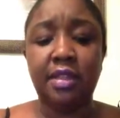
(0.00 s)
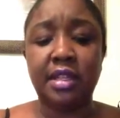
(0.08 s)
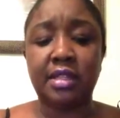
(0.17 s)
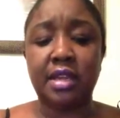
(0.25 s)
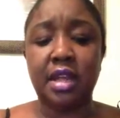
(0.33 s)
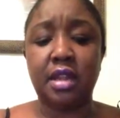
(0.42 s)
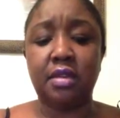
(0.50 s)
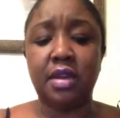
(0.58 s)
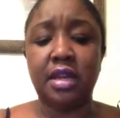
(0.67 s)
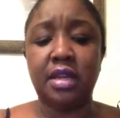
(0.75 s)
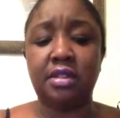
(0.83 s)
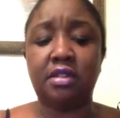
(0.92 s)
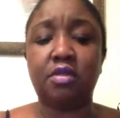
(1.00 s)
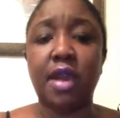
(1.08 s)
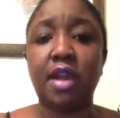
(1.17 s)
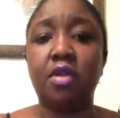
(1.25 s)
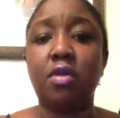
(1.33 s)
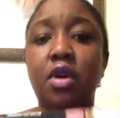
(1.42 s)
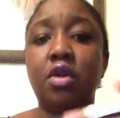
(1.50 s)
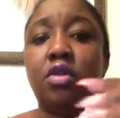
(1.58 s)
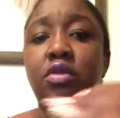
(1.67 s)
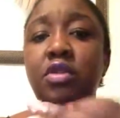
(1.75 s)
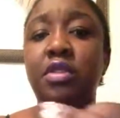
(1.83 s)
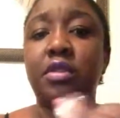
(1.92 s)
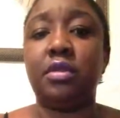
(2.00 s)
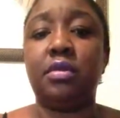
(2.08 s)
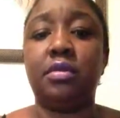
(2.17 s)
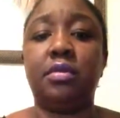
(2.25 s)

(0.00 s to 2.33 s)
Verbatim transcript: This color is Striker Rose.